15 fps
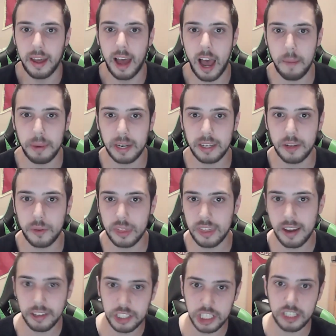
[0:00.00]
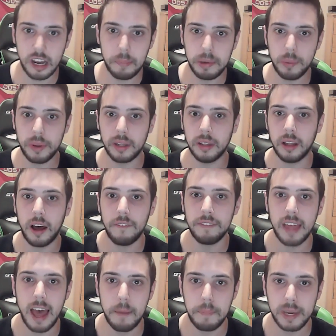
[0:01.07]
I mean, you would think GW would love
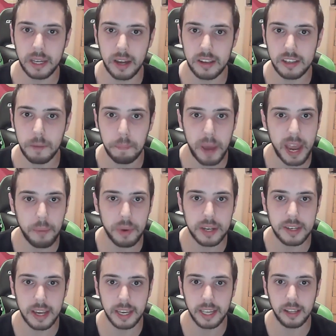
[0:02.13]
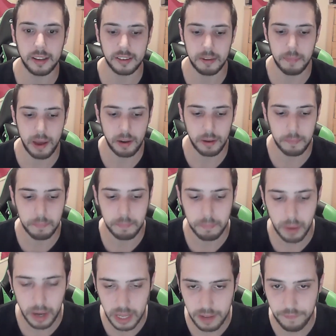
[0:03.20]
that because you pay ridiculous amount of
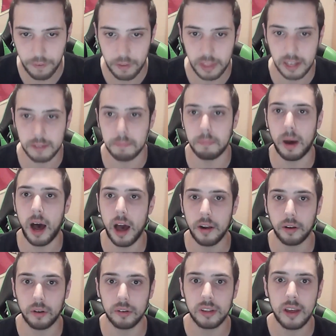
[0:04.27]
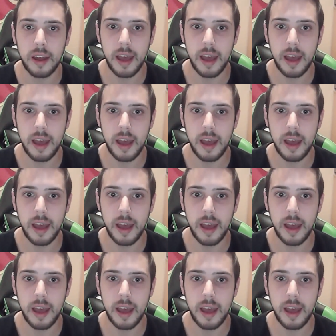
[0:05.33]
money for these models